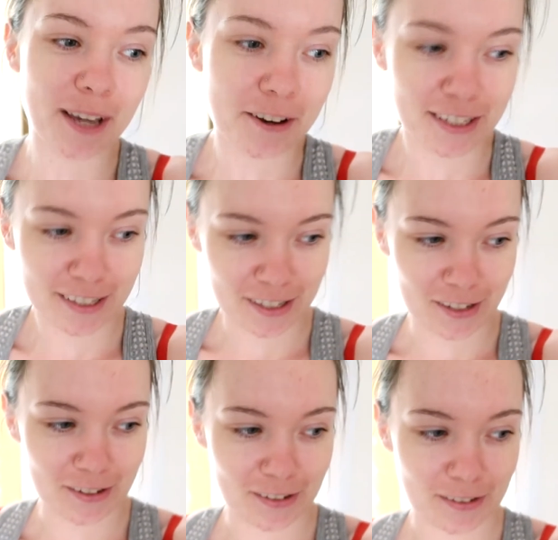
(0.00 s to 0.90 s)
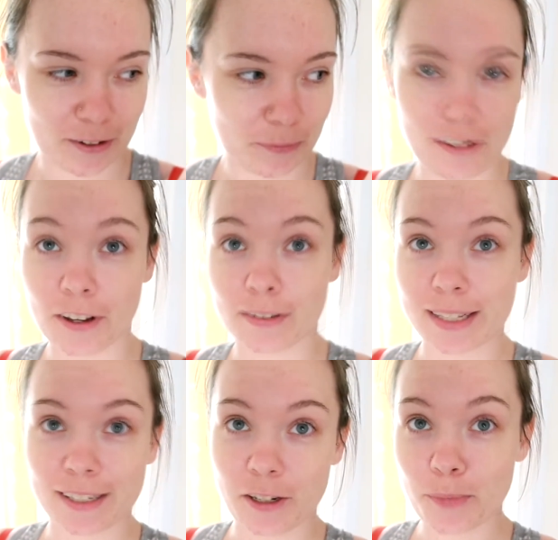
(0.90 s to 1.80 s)
We're going to use our
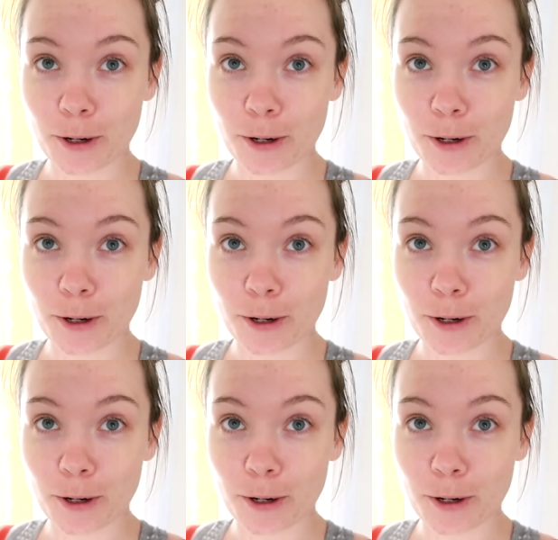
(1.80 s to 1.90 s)
fancy new